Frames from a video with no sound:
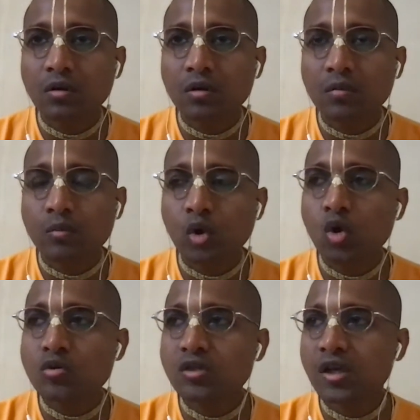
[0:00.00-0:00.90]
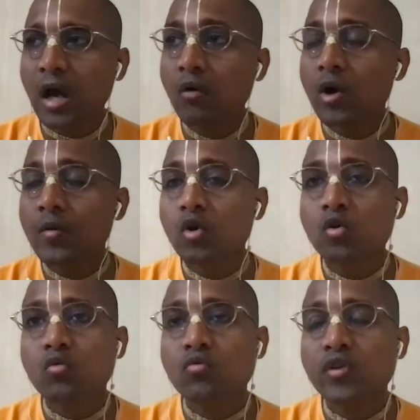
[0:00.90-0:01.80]
morose that how am I going to
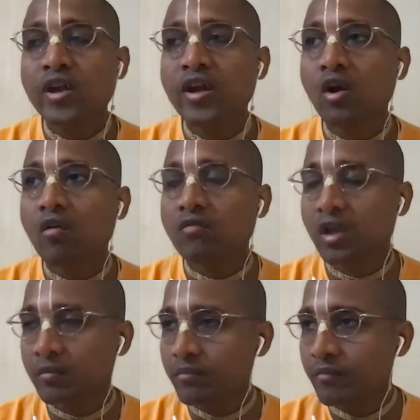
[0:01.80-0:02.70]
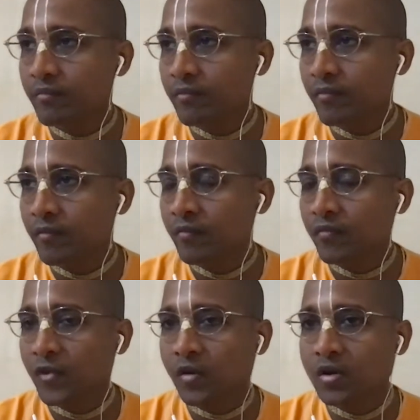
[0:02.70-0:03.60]
feed all of them,
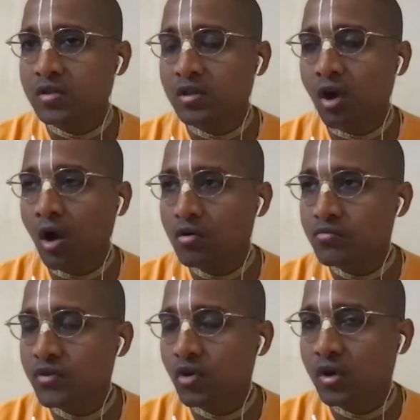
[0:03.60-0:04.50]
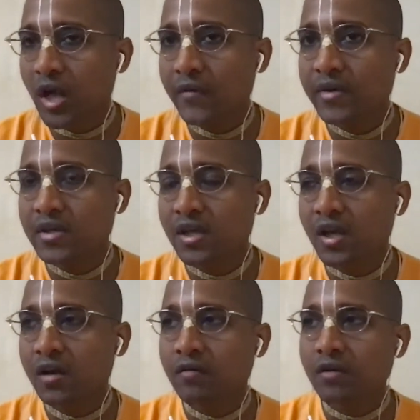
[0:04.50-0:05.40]
because in house we don't have anything,
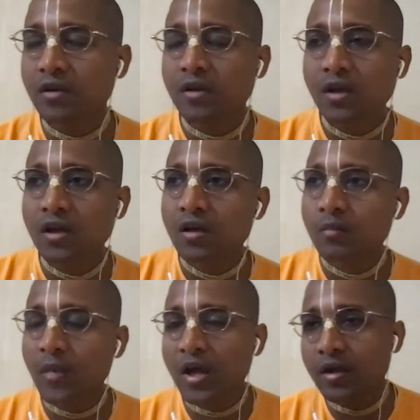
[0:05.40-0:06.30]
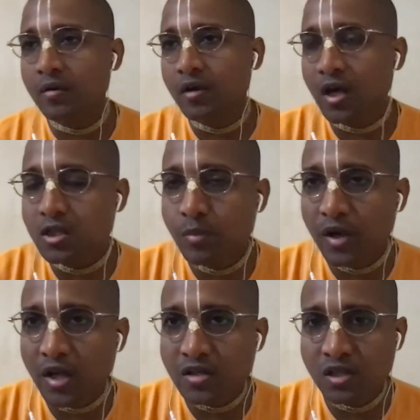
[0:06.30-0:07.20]
and my husband
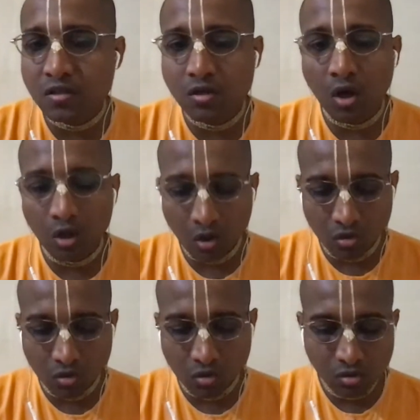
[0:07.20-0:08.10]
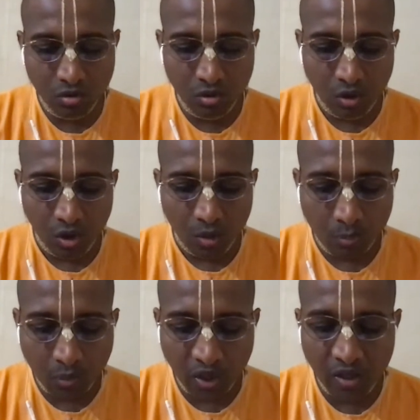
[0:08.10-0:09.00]
has just gone out to
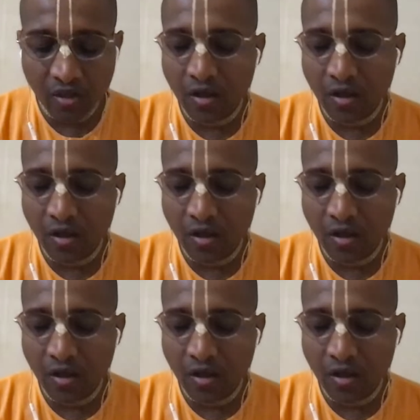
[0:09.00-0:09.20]
bring